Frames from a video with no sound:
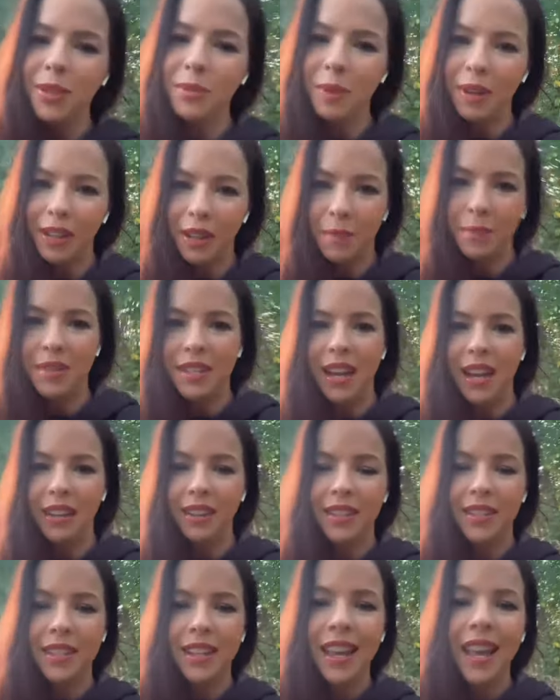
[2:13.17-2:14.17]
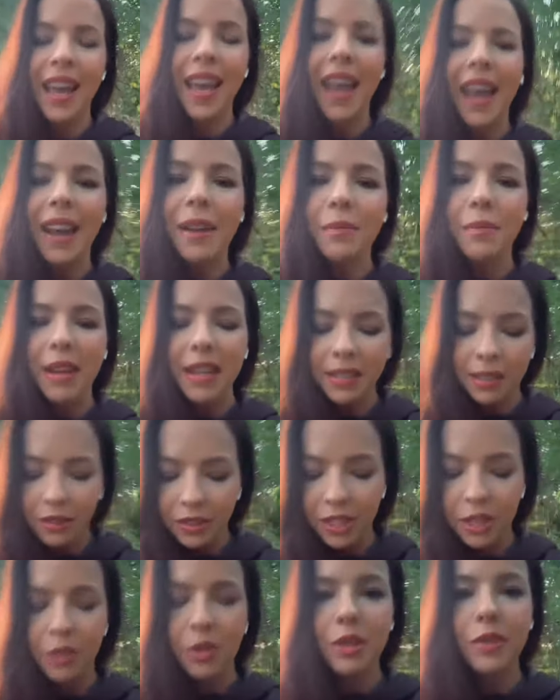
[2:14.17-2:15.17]
what comes next. And
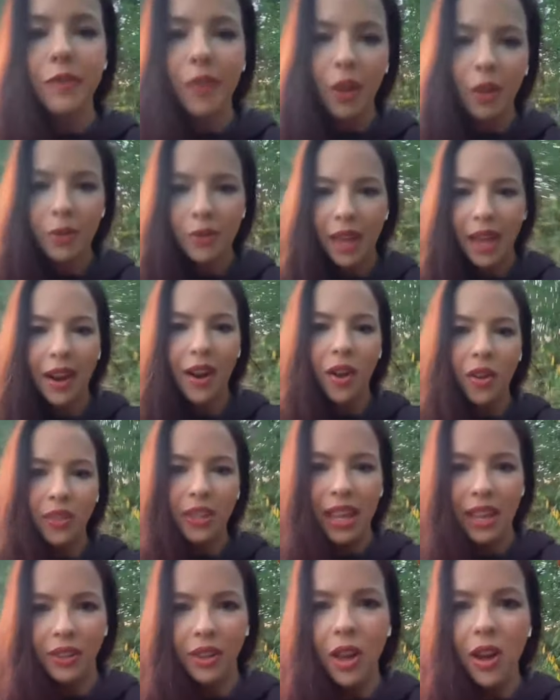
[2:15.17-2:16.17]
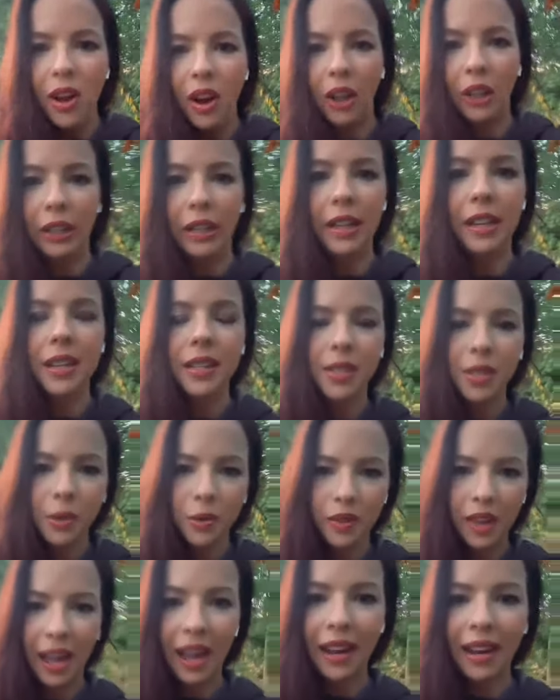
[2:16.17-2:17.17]
basically you just follow that all day long, so
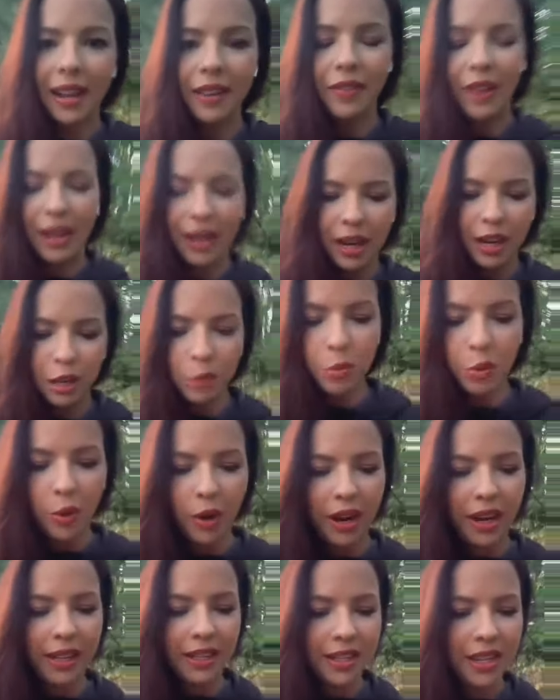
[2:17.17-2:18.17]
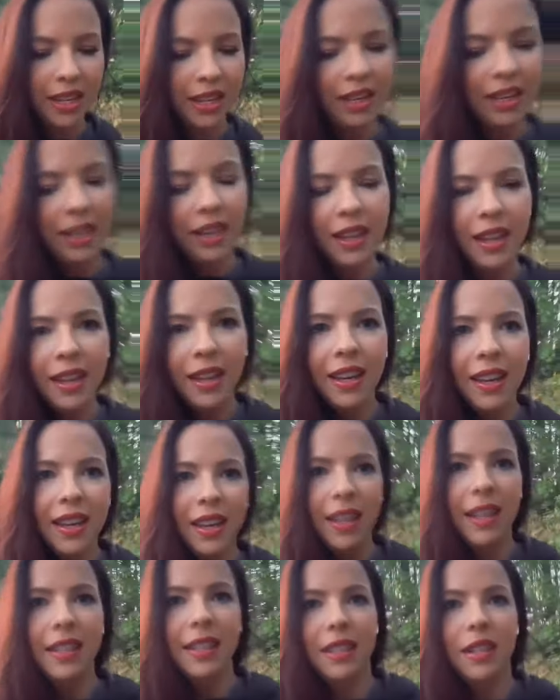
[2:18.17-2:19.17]
that if at any point
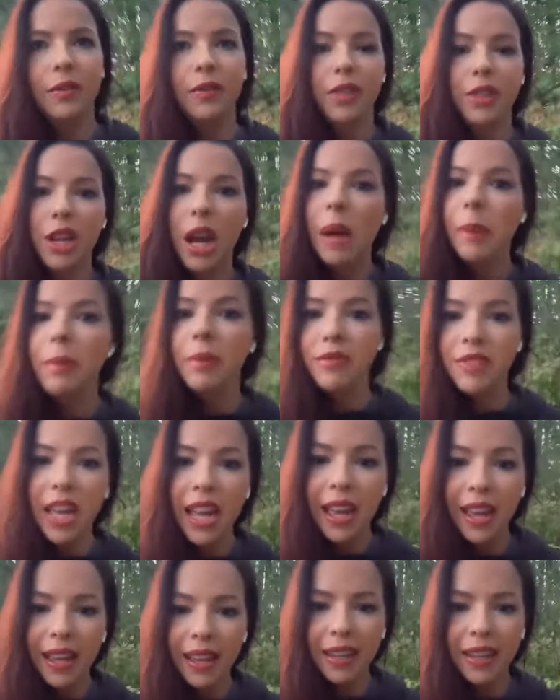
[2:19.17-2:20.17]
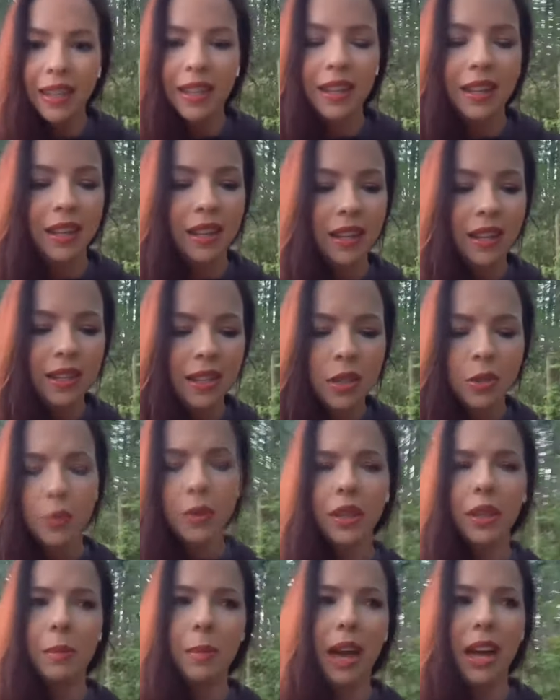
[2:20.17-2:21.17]
it's a different time of day, it doesn't
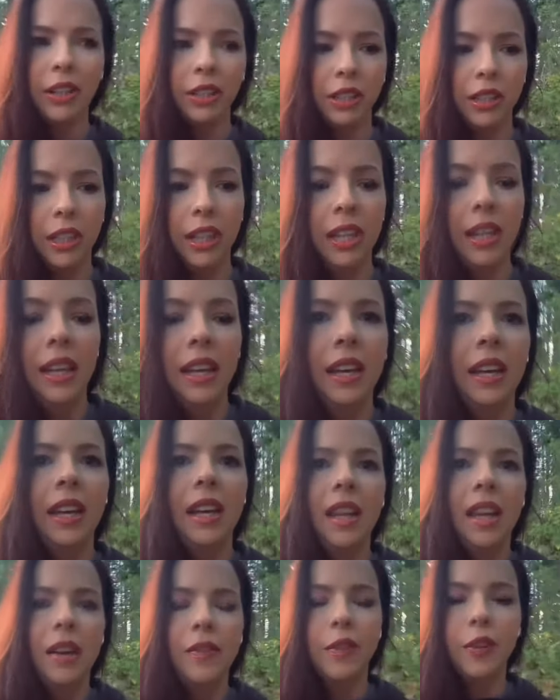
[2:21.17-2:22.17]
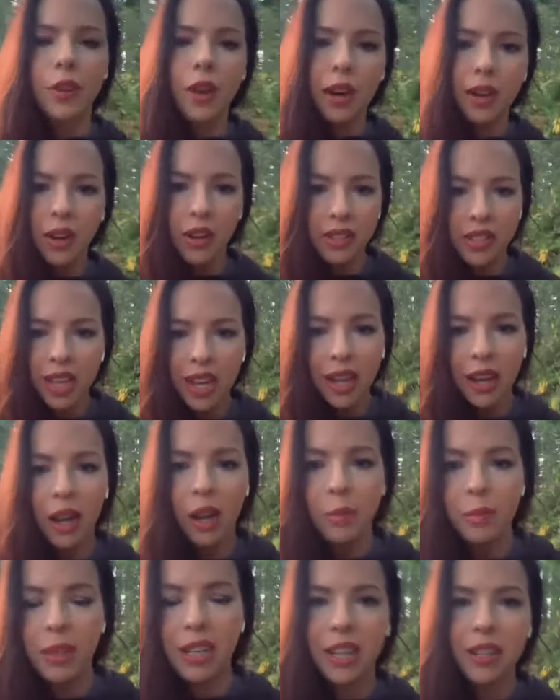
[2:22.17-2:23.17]
really matter if you're not on
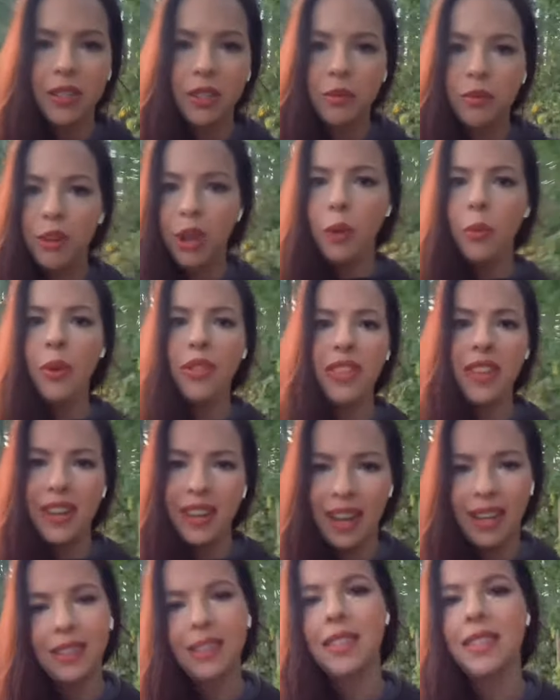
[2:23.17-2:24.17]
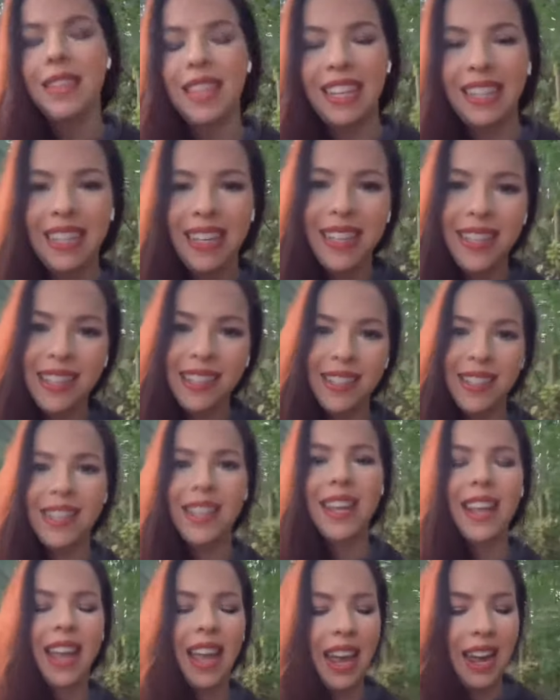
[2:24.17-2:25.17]
time, because you know what the next thing is.
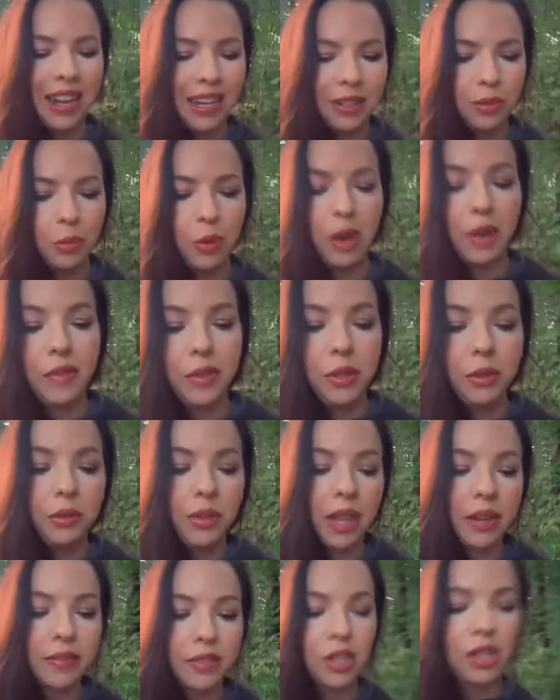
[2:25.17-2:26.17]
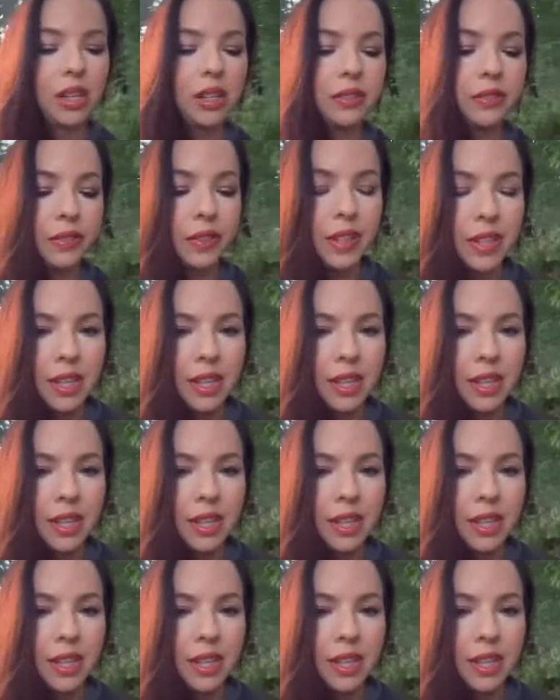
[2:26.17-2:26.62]
And wherever you left off